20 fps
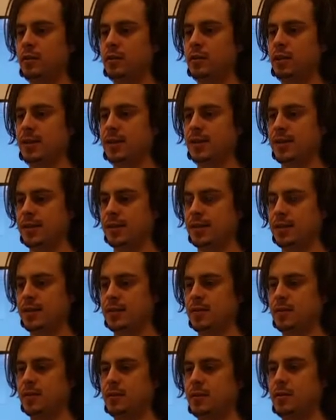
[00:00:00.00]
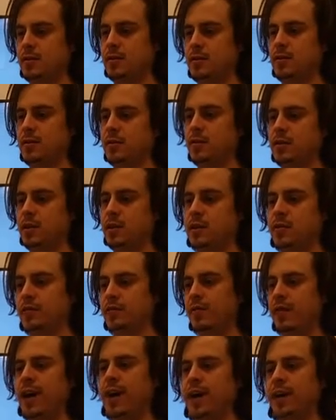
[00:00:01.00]
is on the
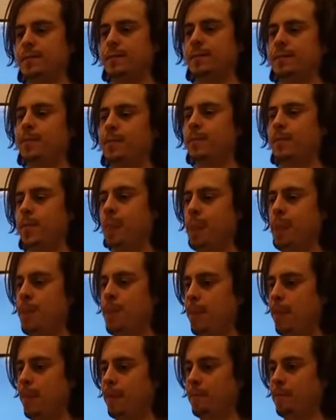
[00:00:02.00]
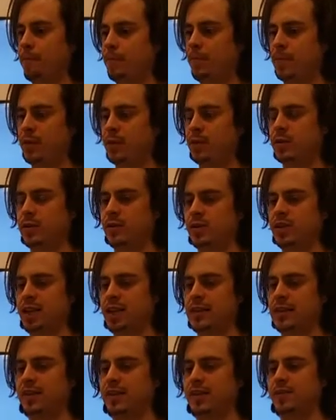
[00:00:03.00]
Fed. You can
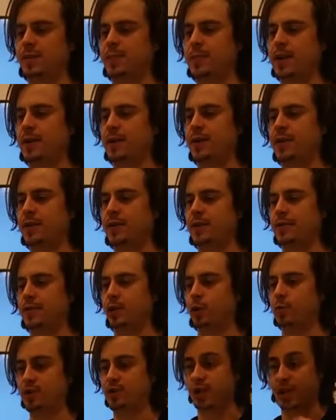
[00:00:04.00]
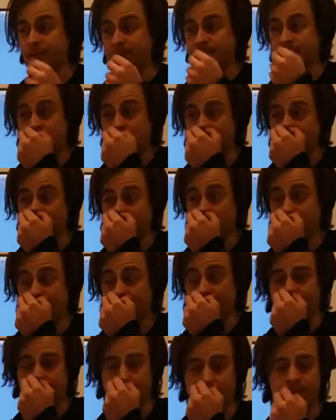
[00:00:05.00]
check this clip out here. Noam Chomsky loves the
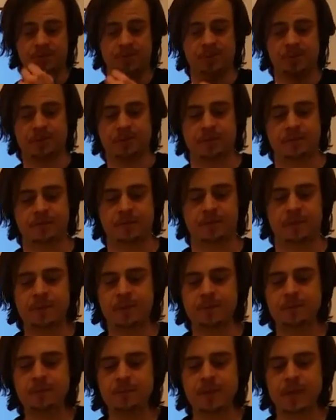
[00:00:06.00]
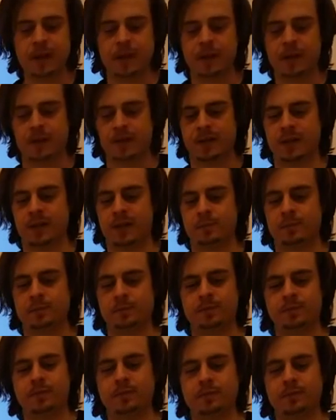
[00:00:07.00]
Federal Reserve. And,
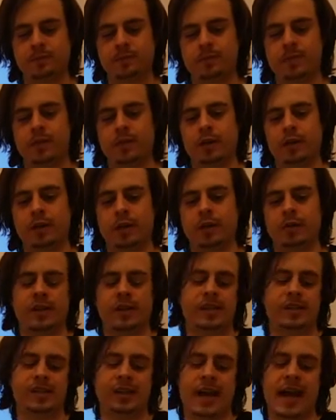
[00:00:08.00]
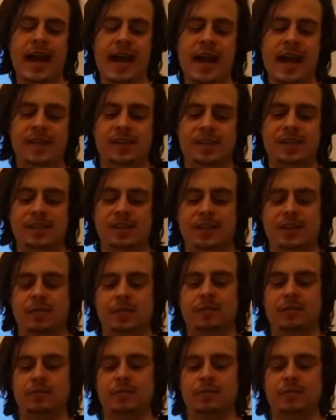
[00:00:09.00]
he's asked,